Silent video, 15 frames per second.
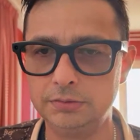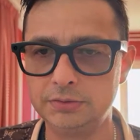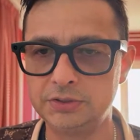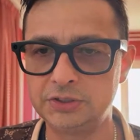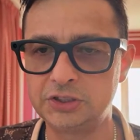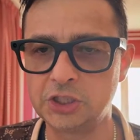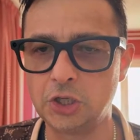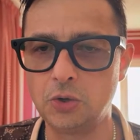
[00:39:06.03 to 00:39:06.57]

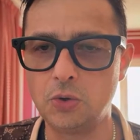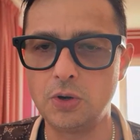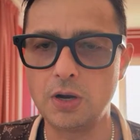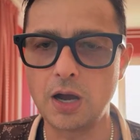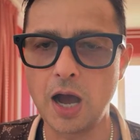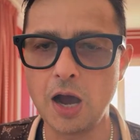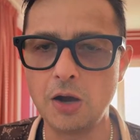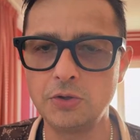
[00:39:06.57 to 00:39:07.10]
So
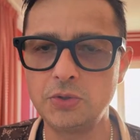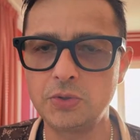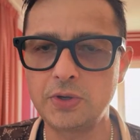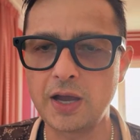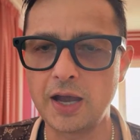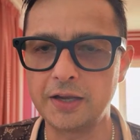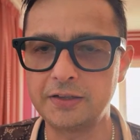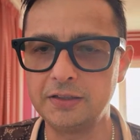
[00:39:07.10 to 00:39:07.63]
how to
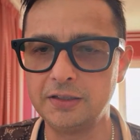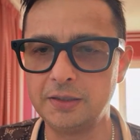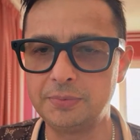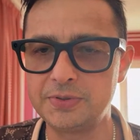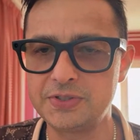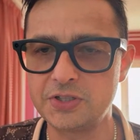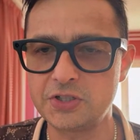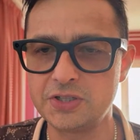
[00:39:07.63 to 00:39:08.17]
calculate
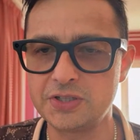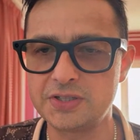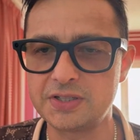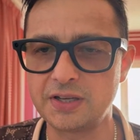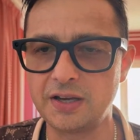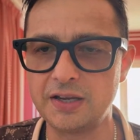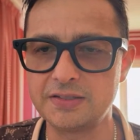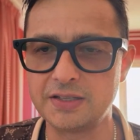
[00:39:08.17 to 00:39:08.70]
position
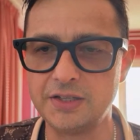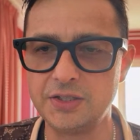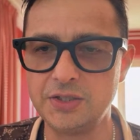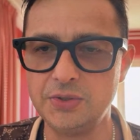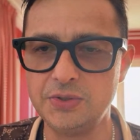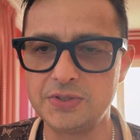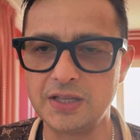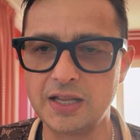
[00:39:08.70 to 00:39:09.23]
size and
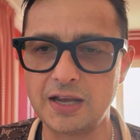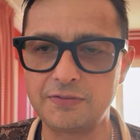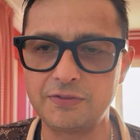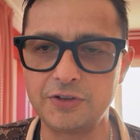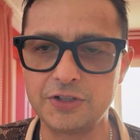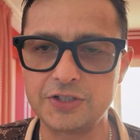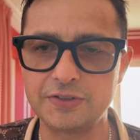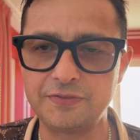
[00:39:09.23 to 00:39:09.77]
use
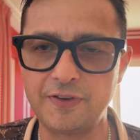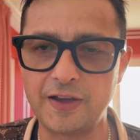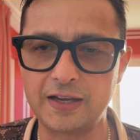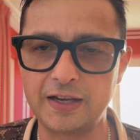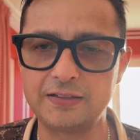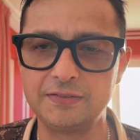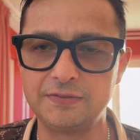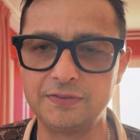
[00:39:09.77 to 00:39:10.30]
leverage
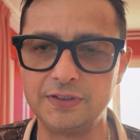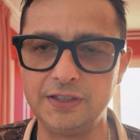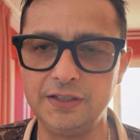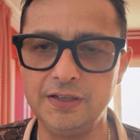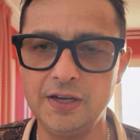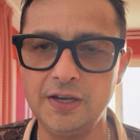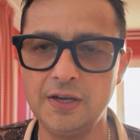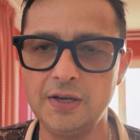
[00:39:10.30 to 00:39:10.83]

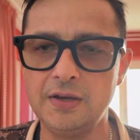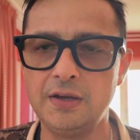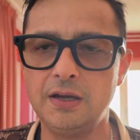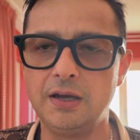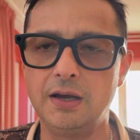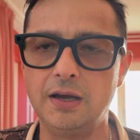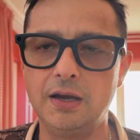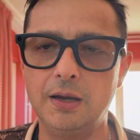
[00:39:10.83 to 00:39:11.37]
effectively.
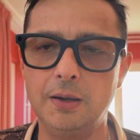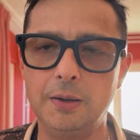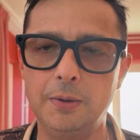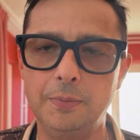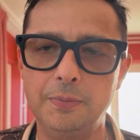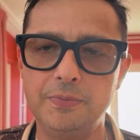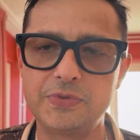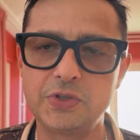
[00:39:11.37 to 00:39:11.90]

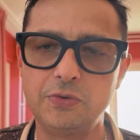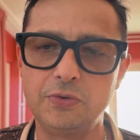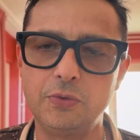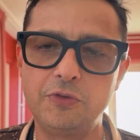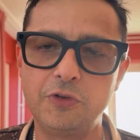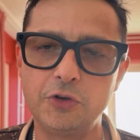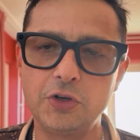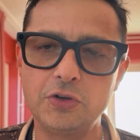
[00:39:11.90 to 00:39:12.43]
So
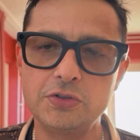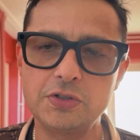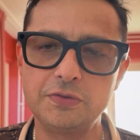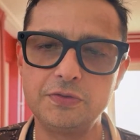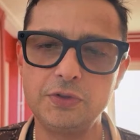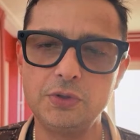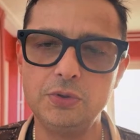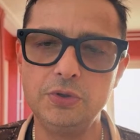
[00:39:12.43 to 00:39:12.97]
for those
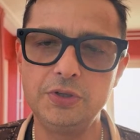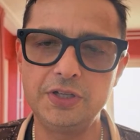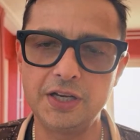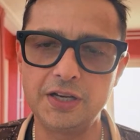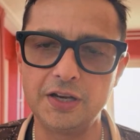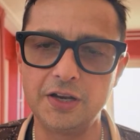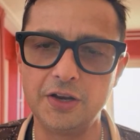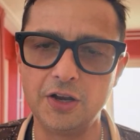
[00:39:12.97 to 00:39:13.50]
of you who
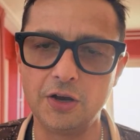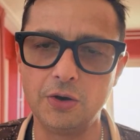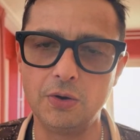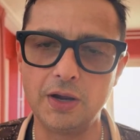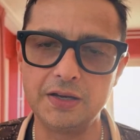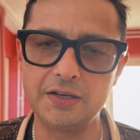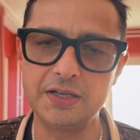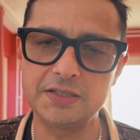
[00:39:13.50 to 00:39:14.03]
didn't know,
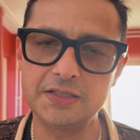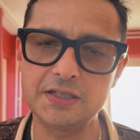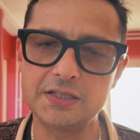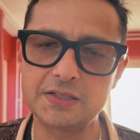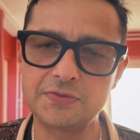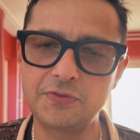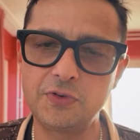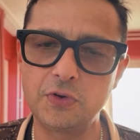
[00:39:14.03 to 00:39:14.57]
and this
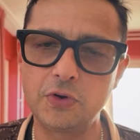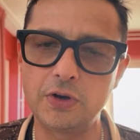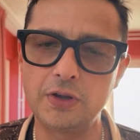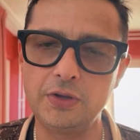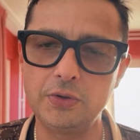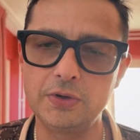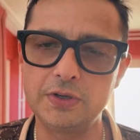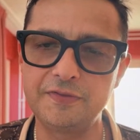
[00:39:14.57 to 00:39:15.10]
is for
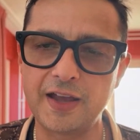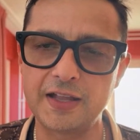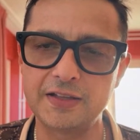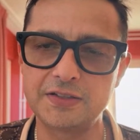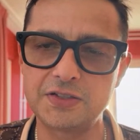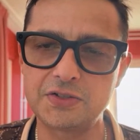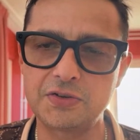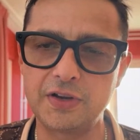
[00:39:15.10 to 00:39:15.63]
you
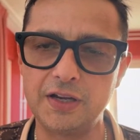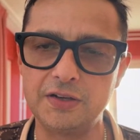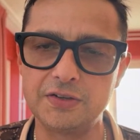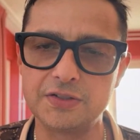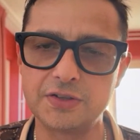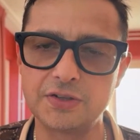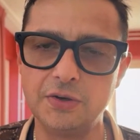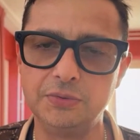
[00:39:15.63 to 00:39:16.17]
advanced
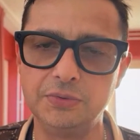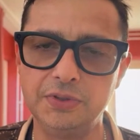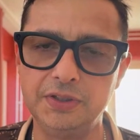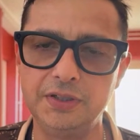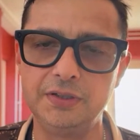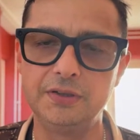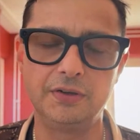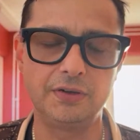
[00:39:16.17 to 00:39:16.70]
traders
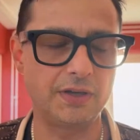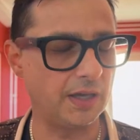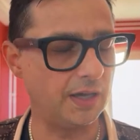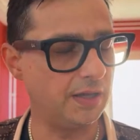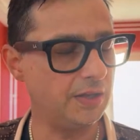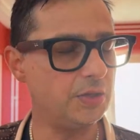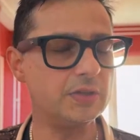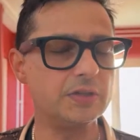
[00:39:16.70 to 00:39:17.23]
only, okay,
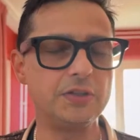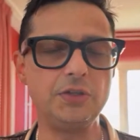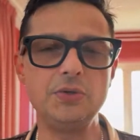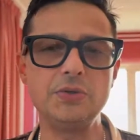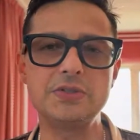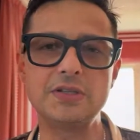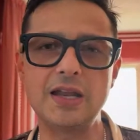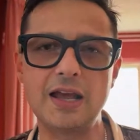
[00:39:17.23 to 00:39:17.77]
you can
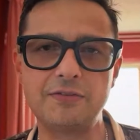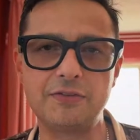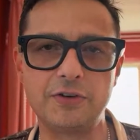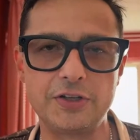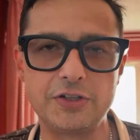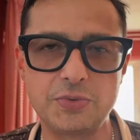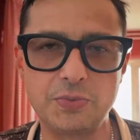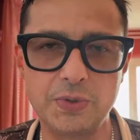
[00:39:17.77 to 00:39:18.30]
use
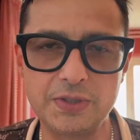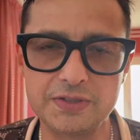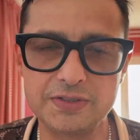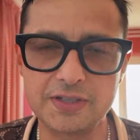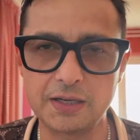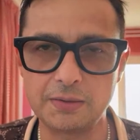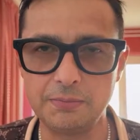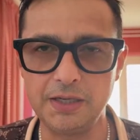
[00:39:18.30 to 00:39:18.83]
leverage. What does
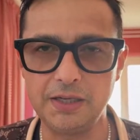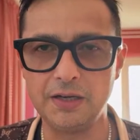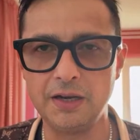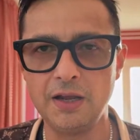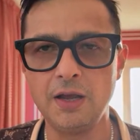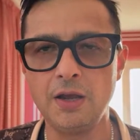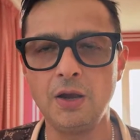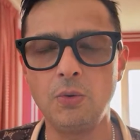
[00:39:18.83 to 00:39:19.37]
that mean?
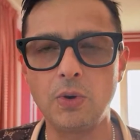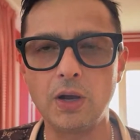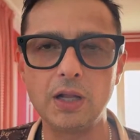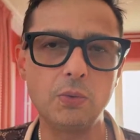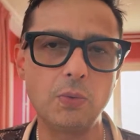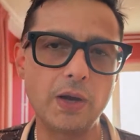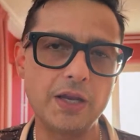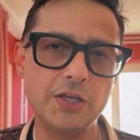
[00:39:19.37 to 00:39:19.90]

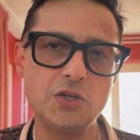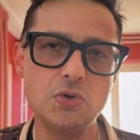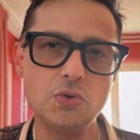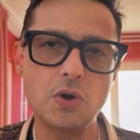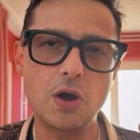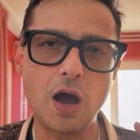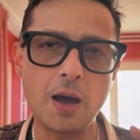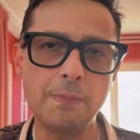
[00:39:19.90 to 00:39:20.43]
Well, when
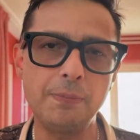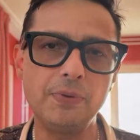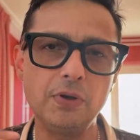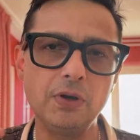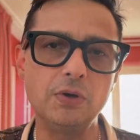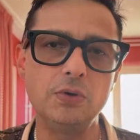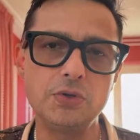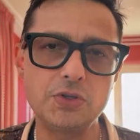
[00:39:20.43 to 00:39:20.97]
you
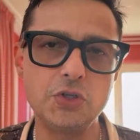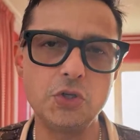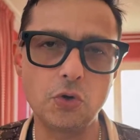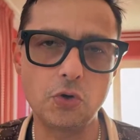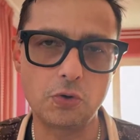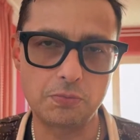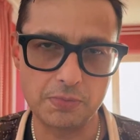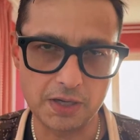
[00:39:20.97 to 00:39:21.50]
upload
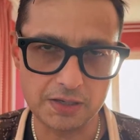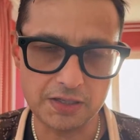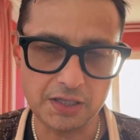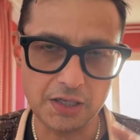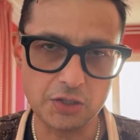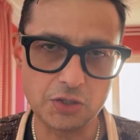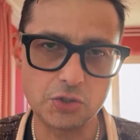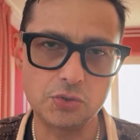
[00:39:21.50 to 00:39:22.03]
your
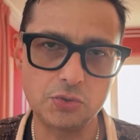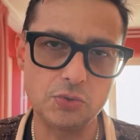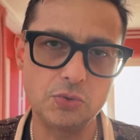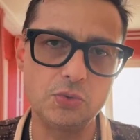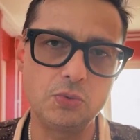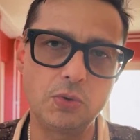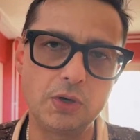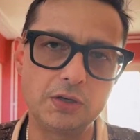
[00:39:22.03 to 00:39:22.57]
money
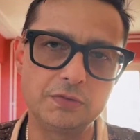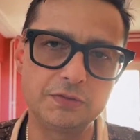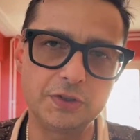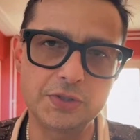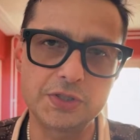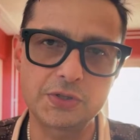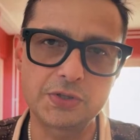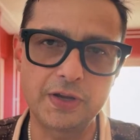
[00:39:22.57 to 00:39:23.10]
to one of
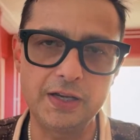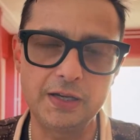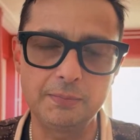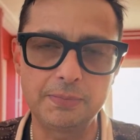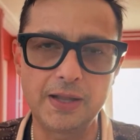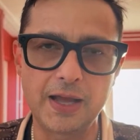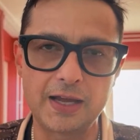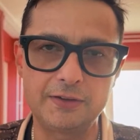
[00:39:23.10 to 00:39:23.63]
those trading
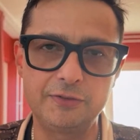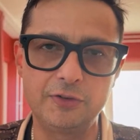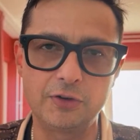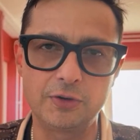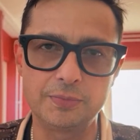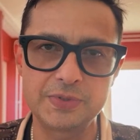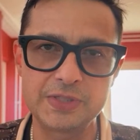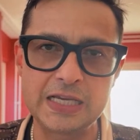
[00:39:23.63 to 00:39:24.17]

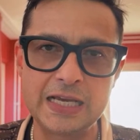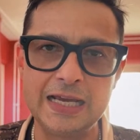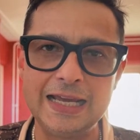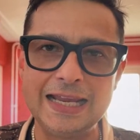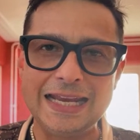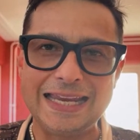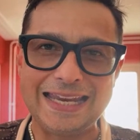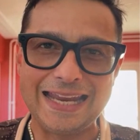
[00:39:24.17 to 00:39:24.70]
platforms,
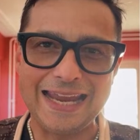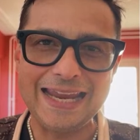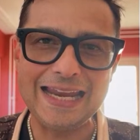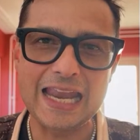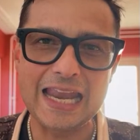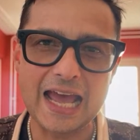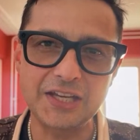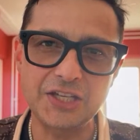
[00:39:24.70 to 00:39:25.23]
they
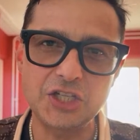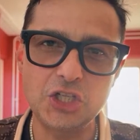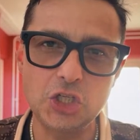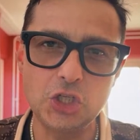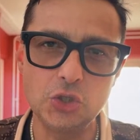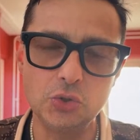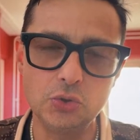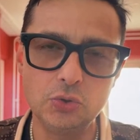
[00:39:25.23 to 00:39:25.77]
let
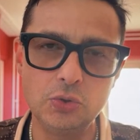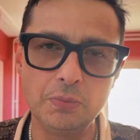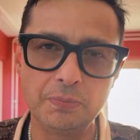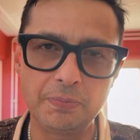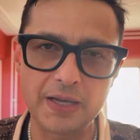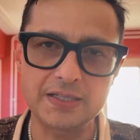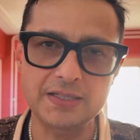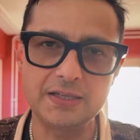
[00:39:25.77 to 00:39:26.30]
you
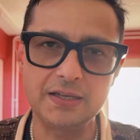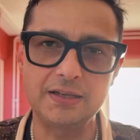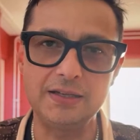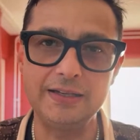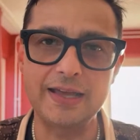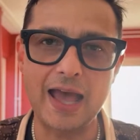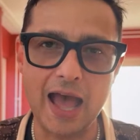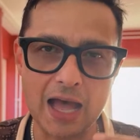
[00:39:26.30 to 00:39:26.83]

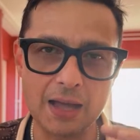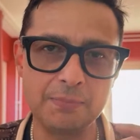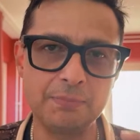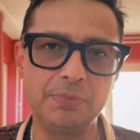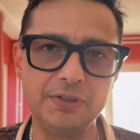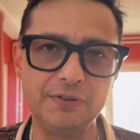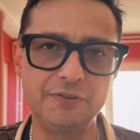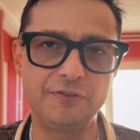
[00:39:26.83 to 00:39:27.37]
basically
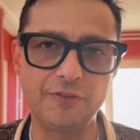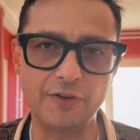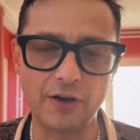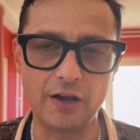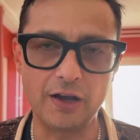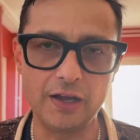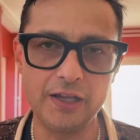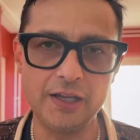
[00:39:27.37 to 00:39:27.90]

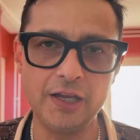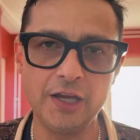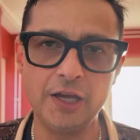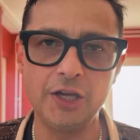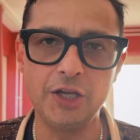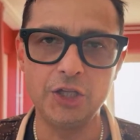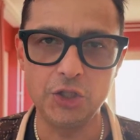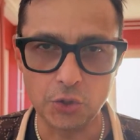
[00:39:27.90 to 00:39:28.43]
amplify
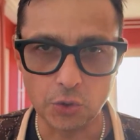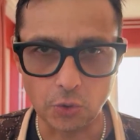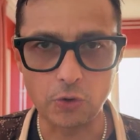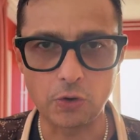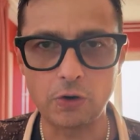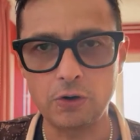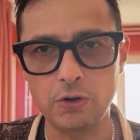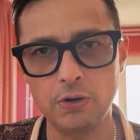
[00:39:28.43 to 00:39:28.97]

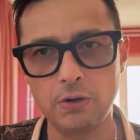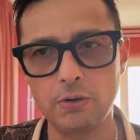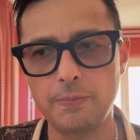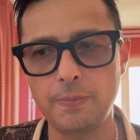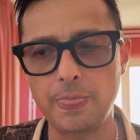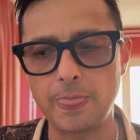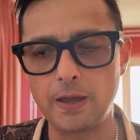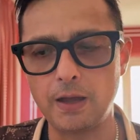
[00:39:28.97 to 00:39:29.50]
your
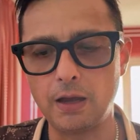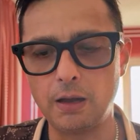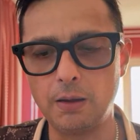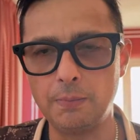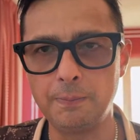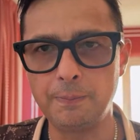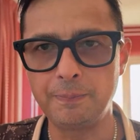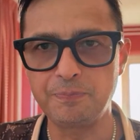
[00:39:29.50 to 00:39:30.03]

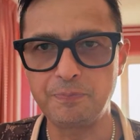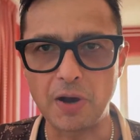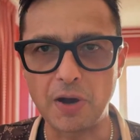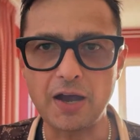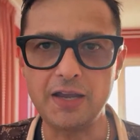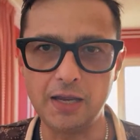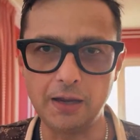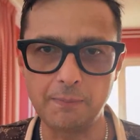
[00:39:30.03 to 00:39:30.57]

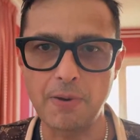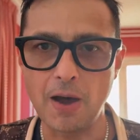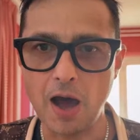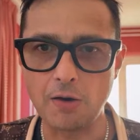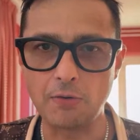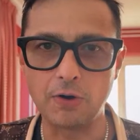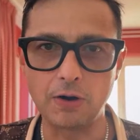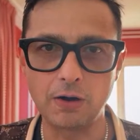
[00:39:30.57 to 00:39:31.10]
buying
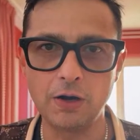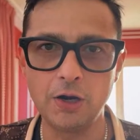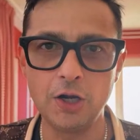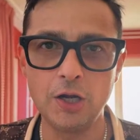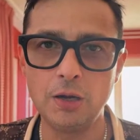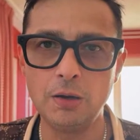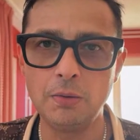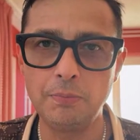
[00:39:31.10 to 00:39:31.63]
power
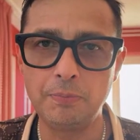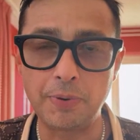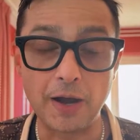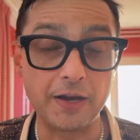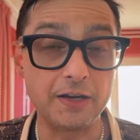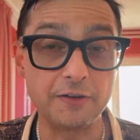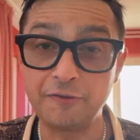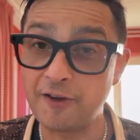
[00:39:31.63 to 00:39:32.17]

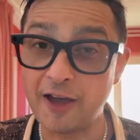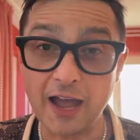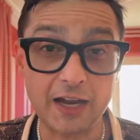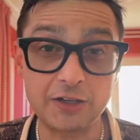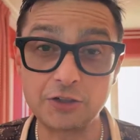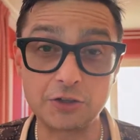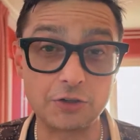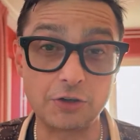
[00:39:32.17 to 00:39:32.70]
by the
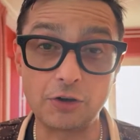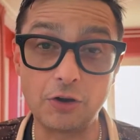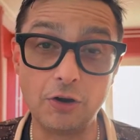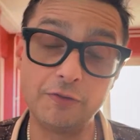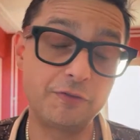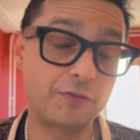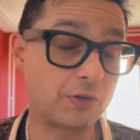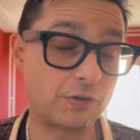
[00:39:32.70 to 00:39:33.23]
factor
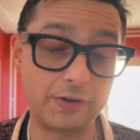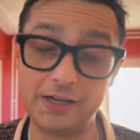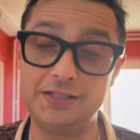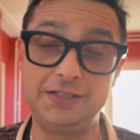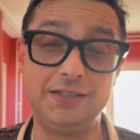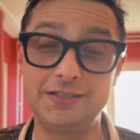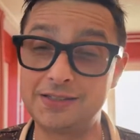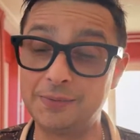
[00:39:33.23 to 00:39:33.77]
of
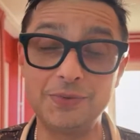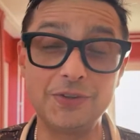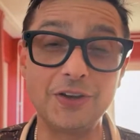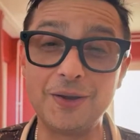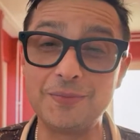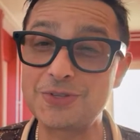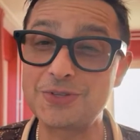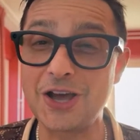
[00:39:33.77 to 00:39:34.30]
crazy,
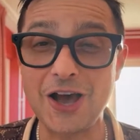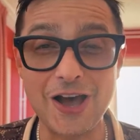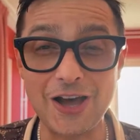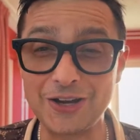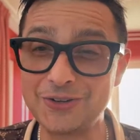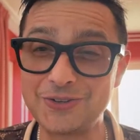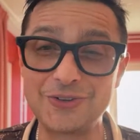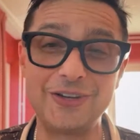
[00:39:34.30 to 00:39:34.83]
sometimes
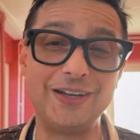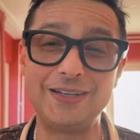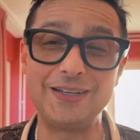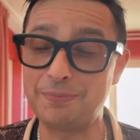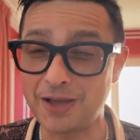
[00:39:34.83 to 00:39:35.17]
100,